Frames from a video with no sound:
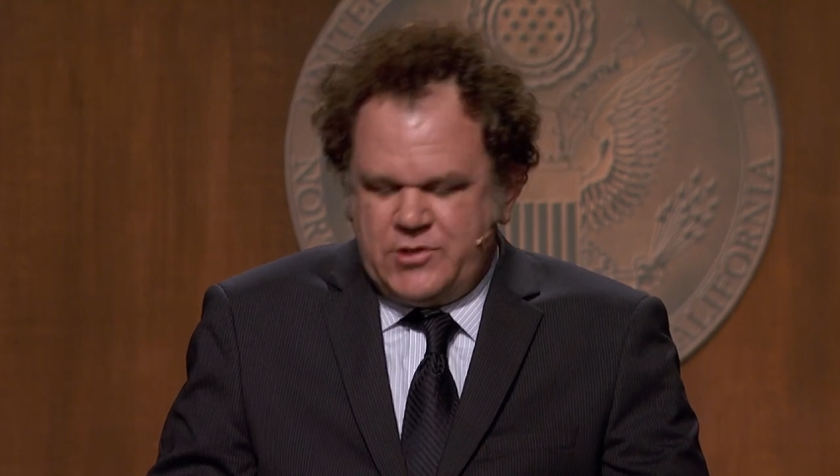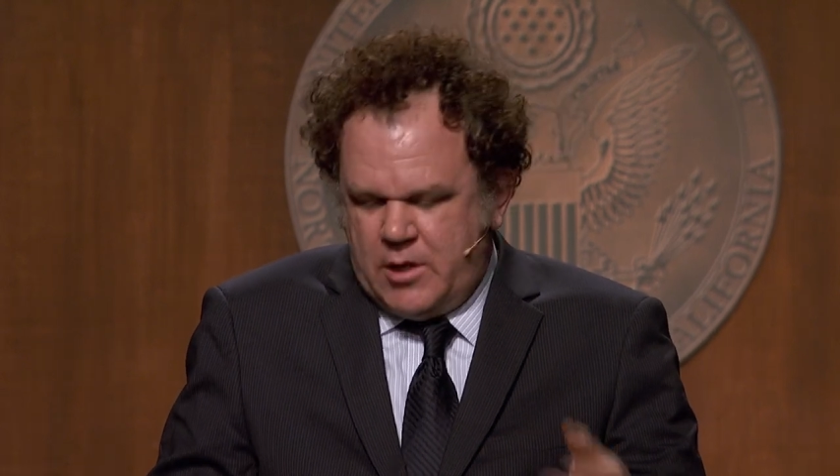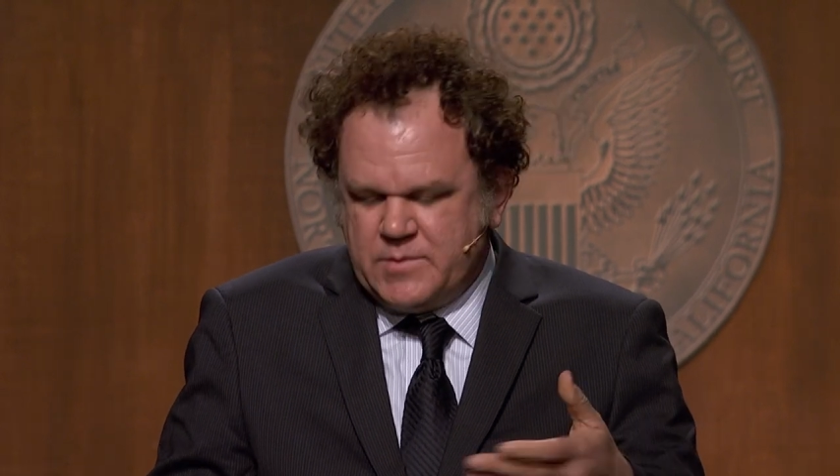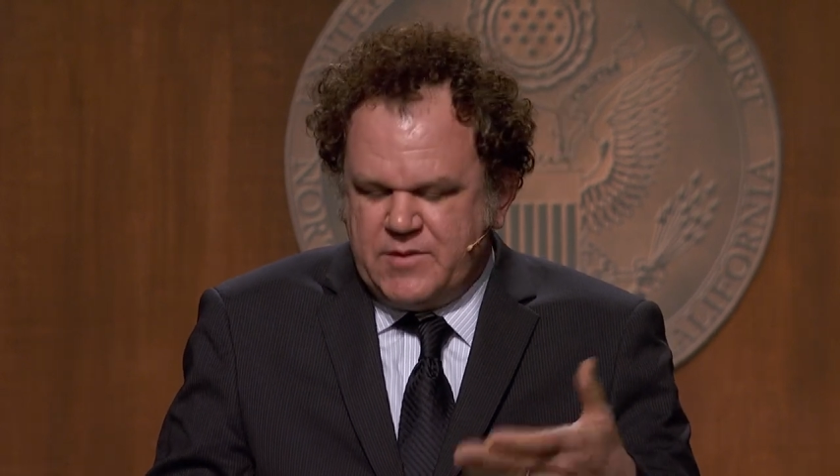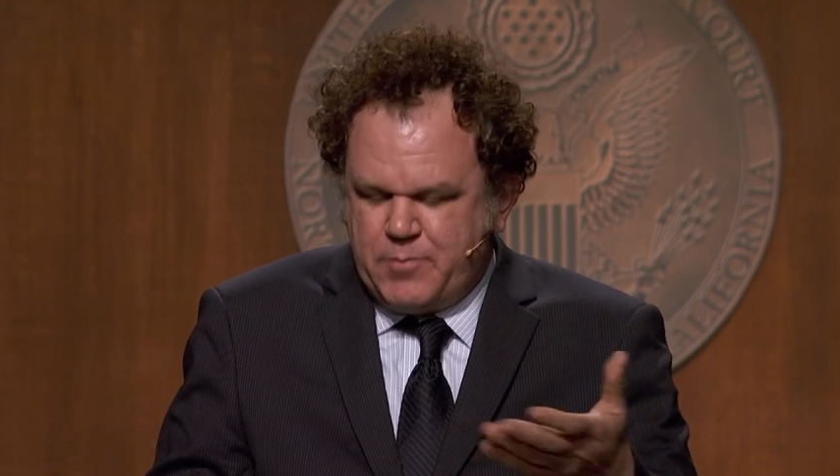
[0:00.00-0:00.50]

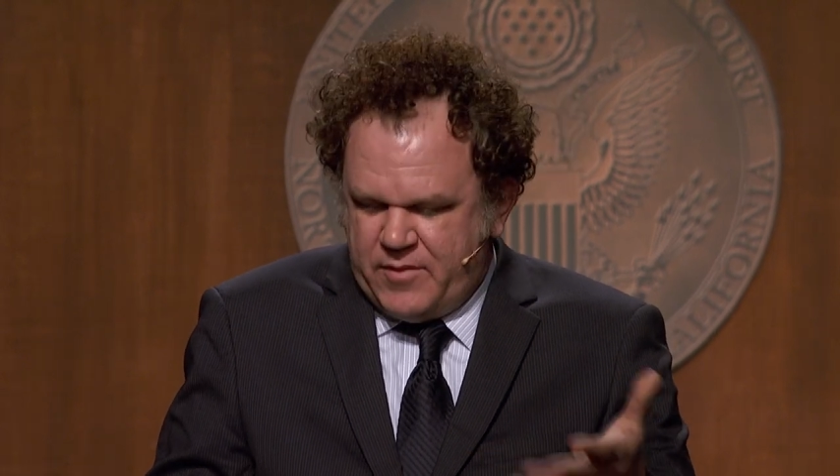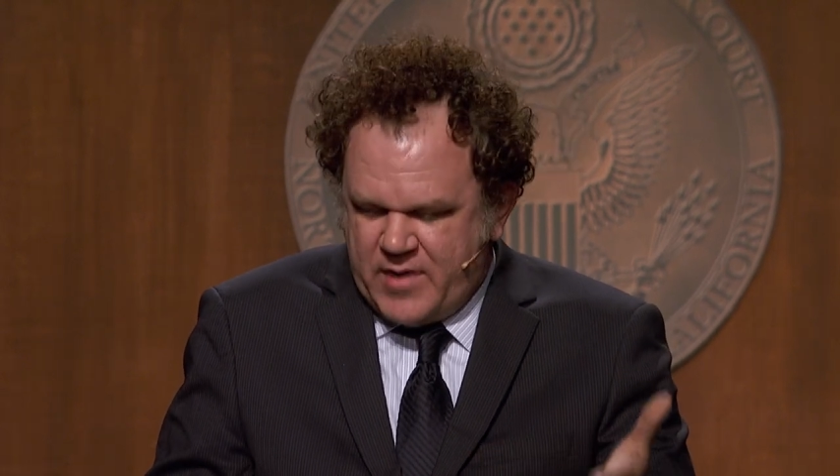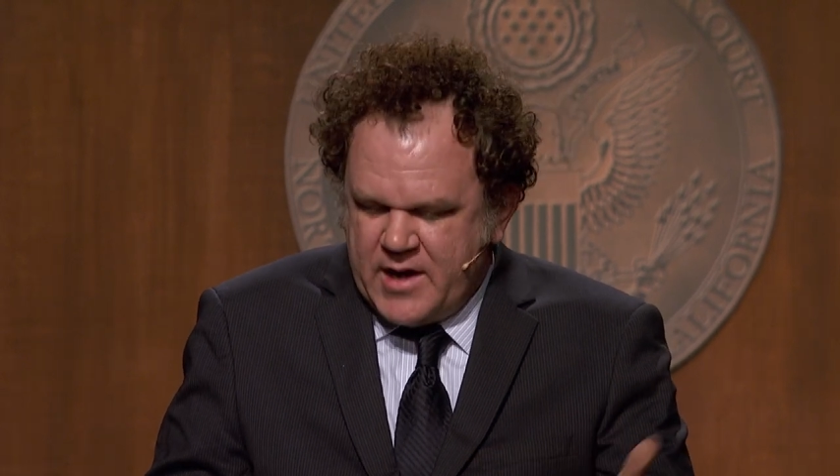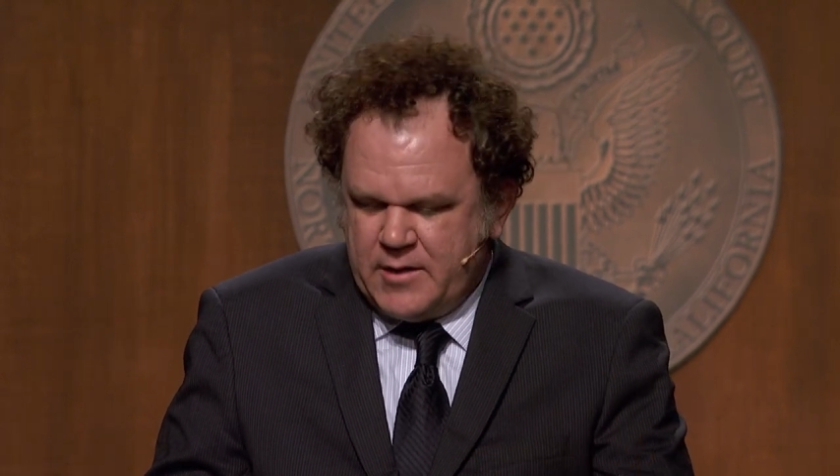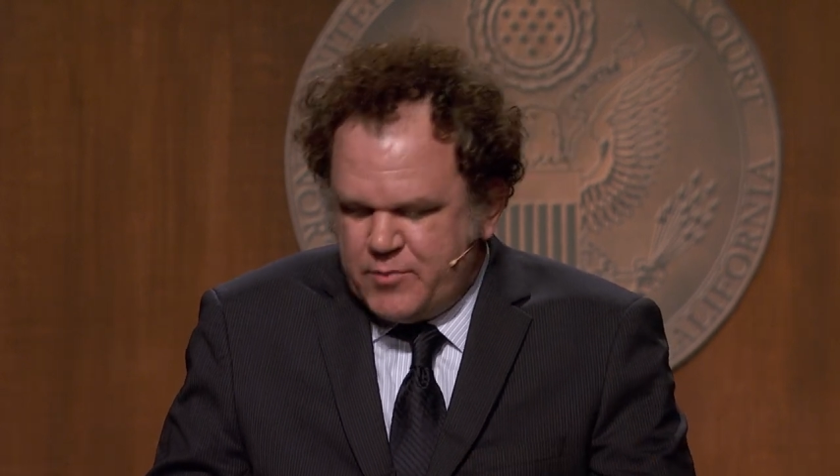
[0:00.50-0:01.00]
terms of
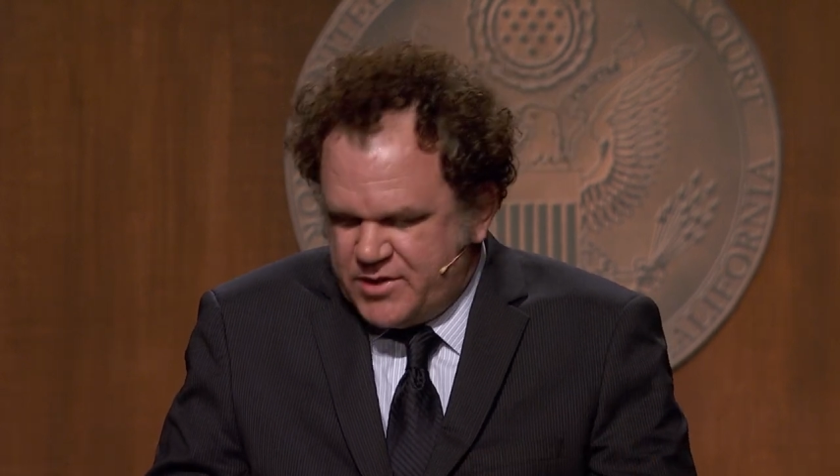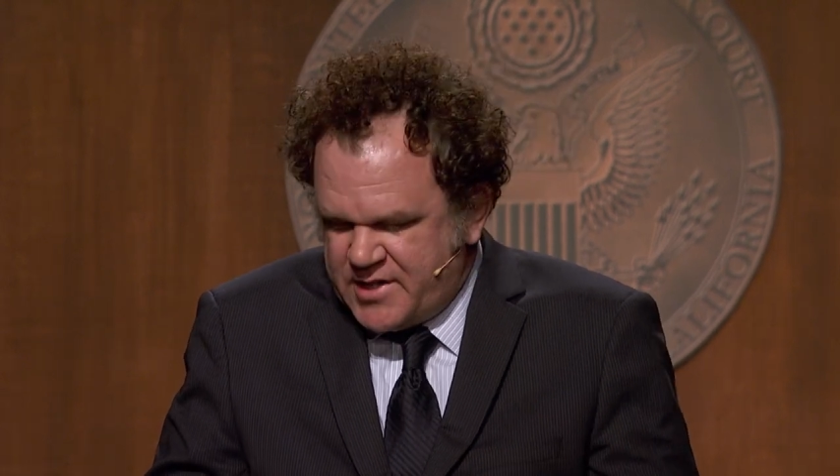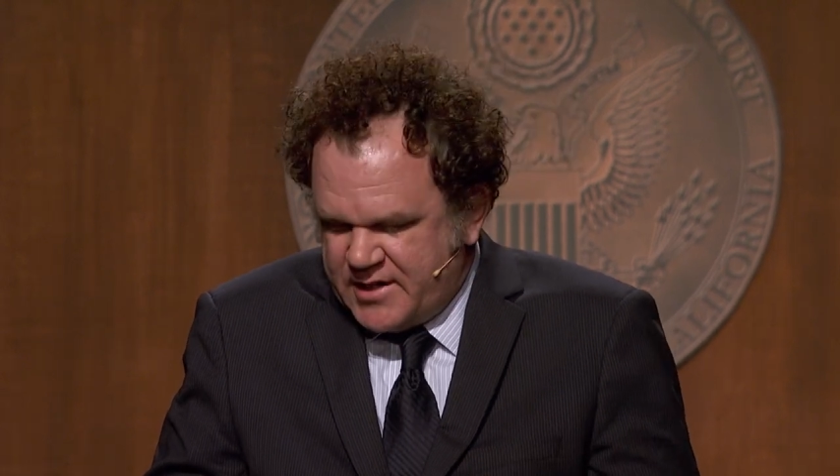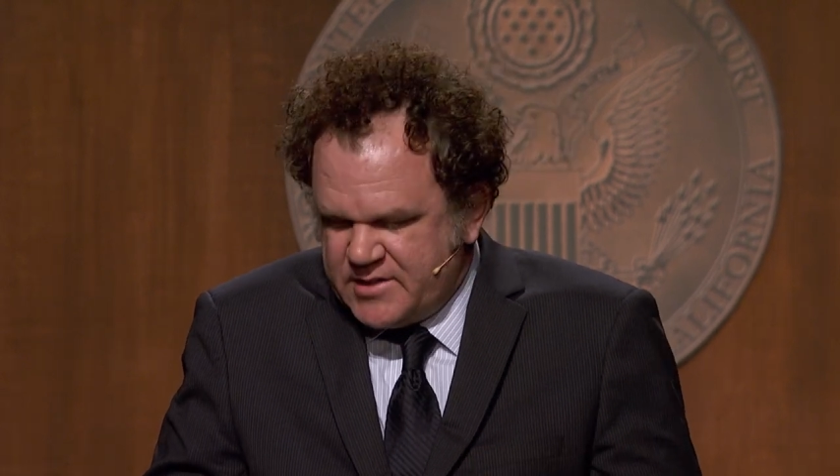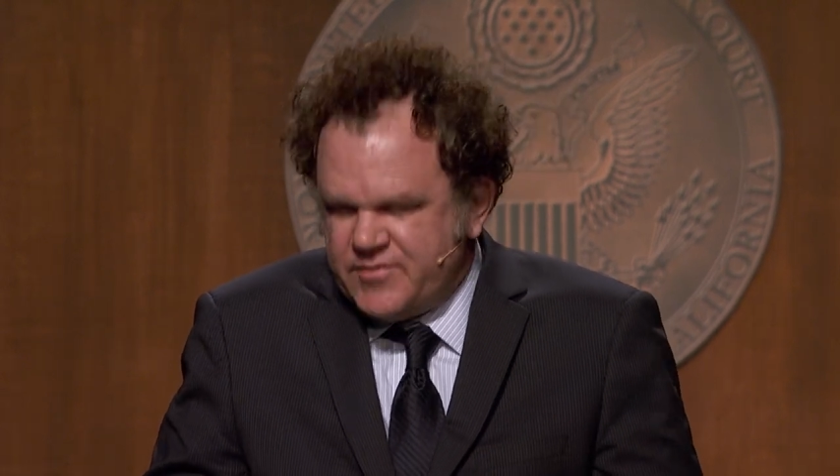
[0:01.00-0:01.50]
providing
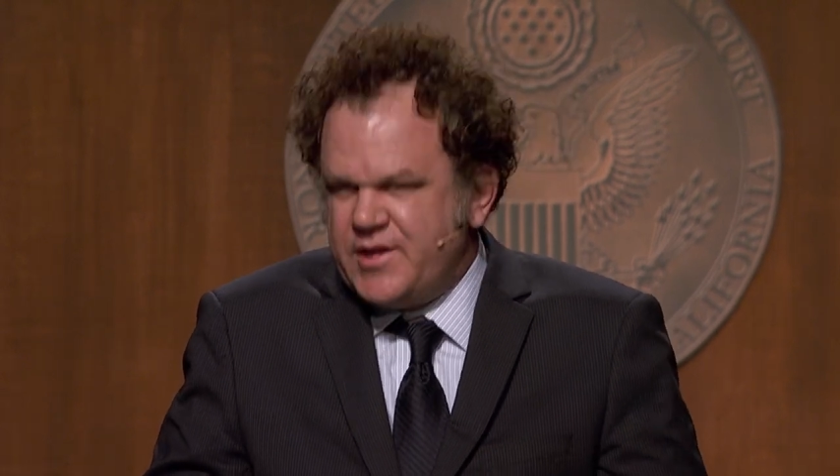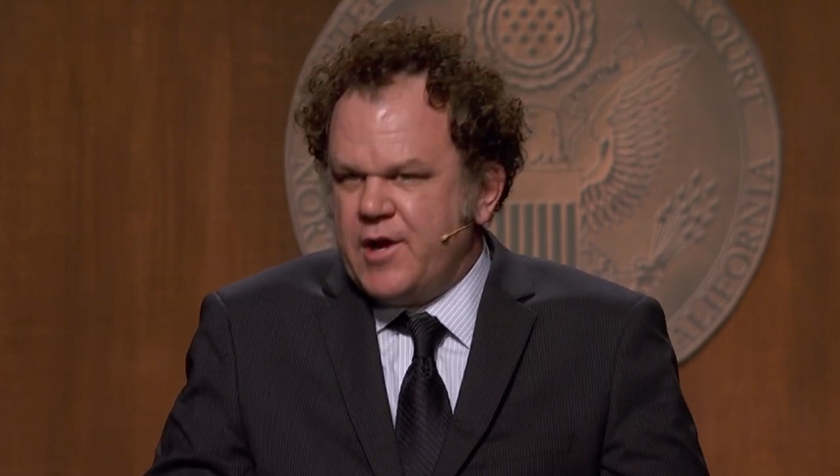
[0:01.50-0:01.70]
protective